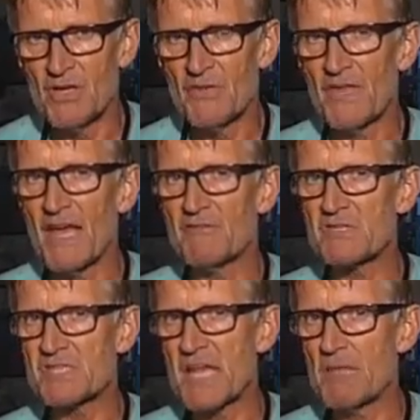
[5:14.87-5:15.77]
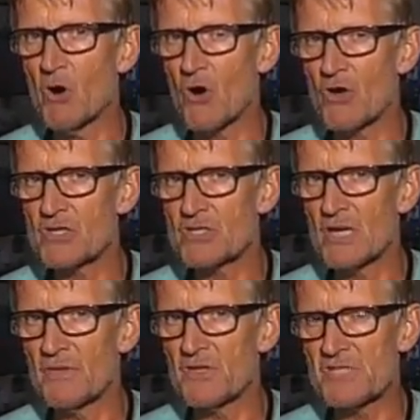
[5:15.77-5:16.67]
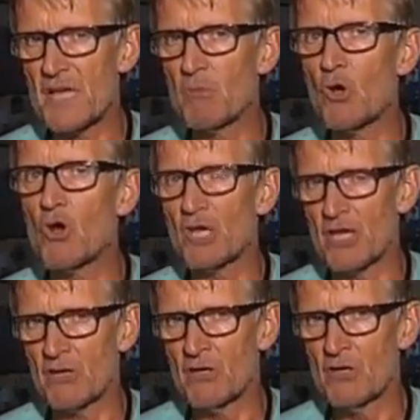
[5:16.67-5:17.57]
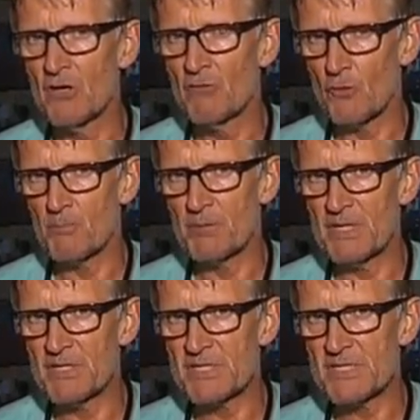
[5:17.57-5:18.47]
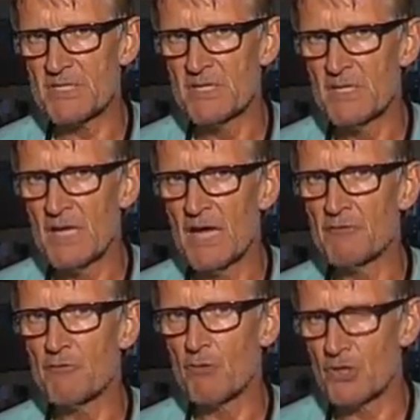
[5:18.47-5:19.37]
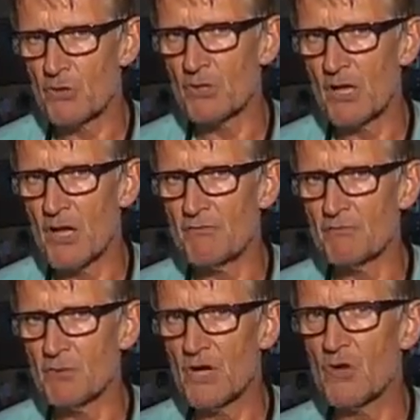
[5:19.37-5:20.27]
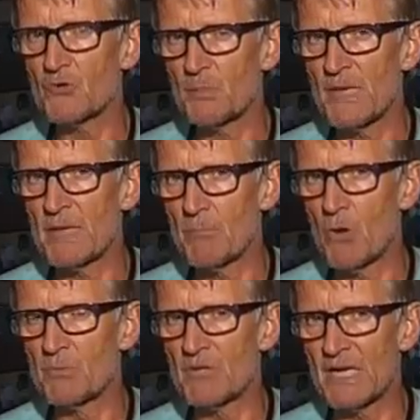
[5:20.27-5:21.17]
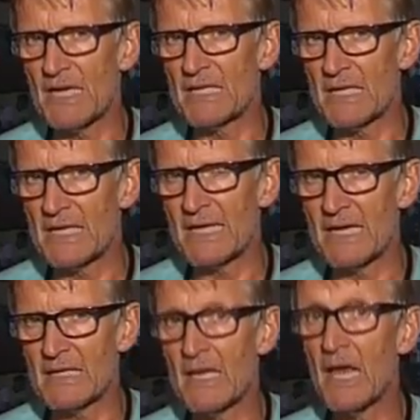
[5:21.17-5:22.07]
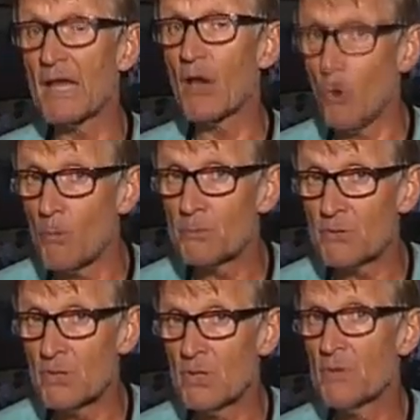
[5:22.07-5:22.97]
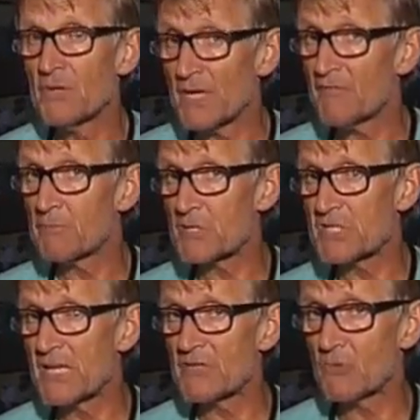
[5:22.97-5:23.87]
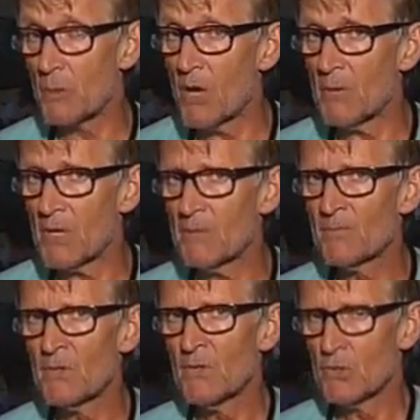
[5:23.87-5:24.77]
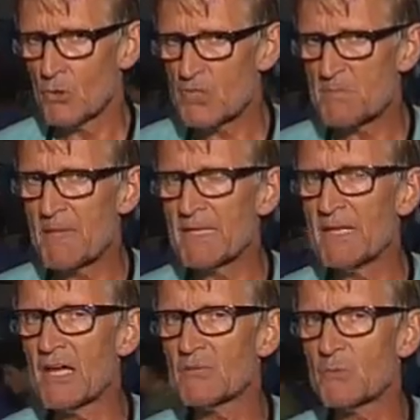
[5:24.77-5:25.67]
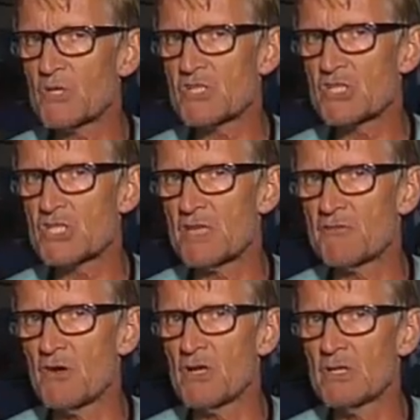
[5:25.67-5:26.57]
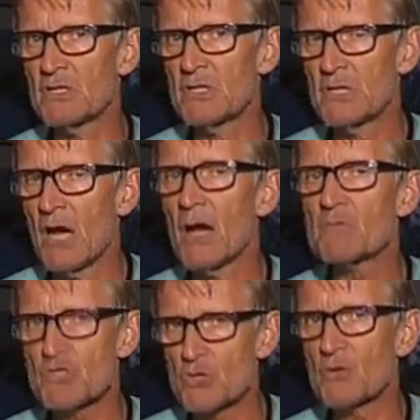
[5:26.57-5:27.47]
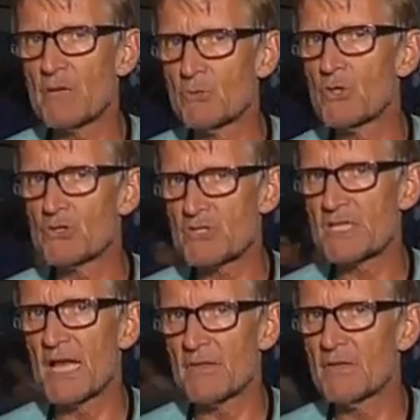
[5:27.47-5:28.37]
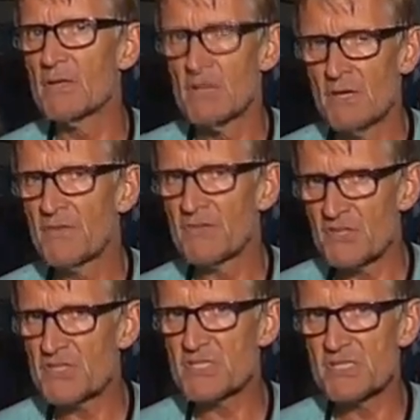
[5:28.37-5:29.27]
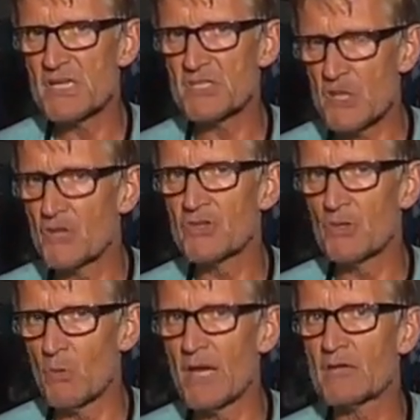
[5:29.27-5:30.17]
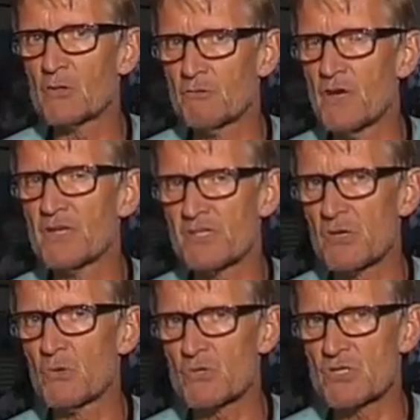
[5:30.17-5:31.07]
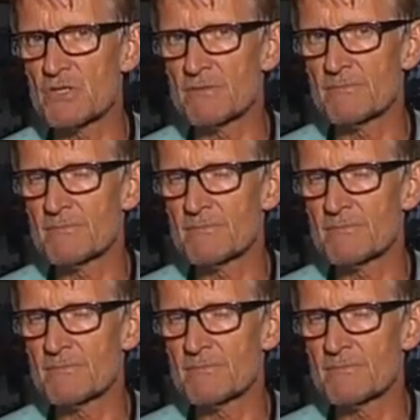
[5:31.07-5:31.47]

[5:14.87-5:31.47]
They have the same heart and the same longing for peace and for a good life without being bombed again and again. And I hoped that if President Obama could spend a night with us in Shifa, I'm sure he would understand that this is not the way to find a solution.